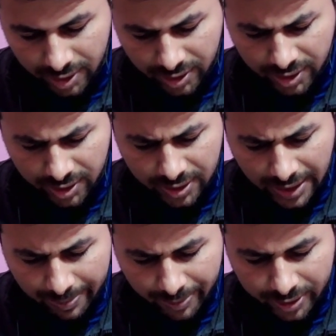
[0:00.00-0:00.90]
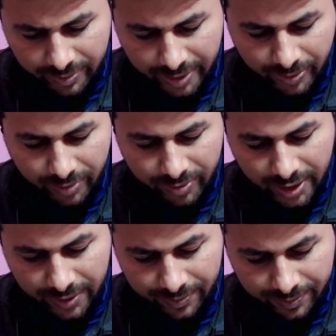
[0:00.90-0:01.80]
This is approximate
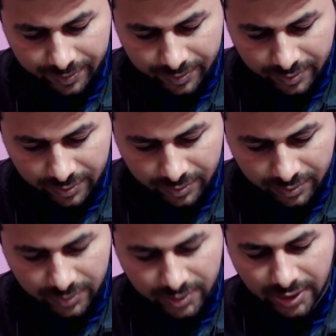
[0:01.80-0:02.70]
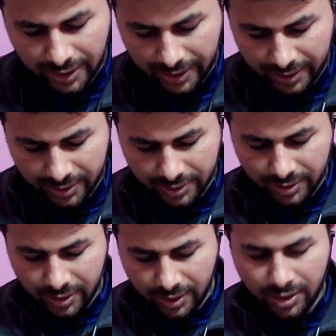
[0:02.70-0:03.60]
formula, and
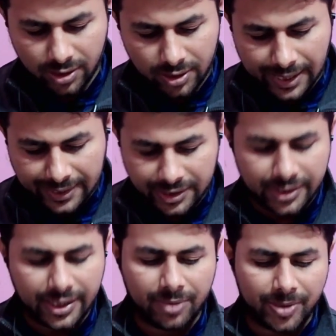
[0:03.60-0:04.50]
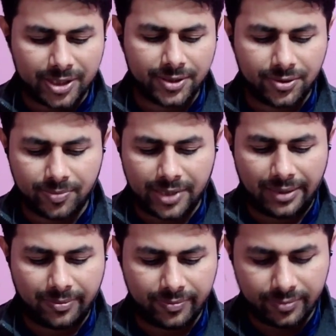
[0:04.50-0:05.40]
99% of
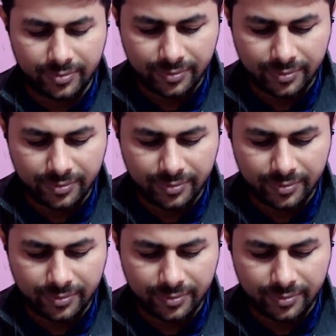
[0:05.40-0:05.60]
time